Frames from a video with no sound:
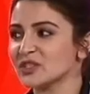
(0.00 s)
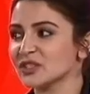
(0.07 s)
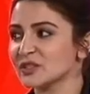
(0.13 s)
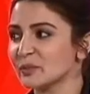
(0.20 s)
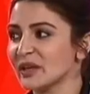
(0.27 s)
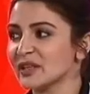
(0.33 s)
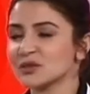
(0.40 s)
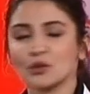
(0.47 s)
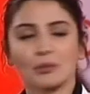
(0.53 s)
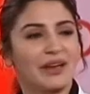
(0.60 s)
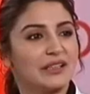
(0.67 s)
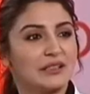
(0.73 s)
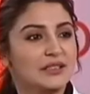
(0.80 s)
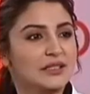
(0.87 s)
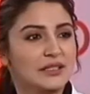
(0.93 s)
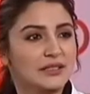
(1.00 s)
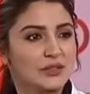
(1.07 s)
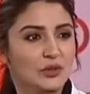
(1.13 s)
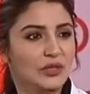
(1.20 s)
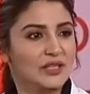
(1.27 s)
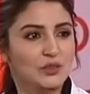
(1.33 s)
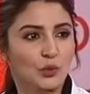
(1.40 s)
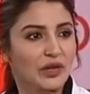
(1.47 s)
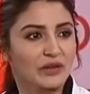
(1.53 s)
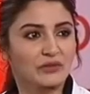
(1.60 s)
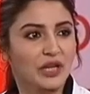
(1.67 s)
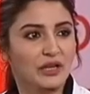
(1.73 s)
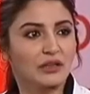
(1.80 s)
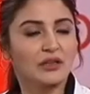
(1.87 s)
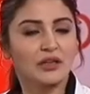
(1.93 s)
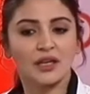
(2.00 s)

just based on my instincts, and that's what I've done.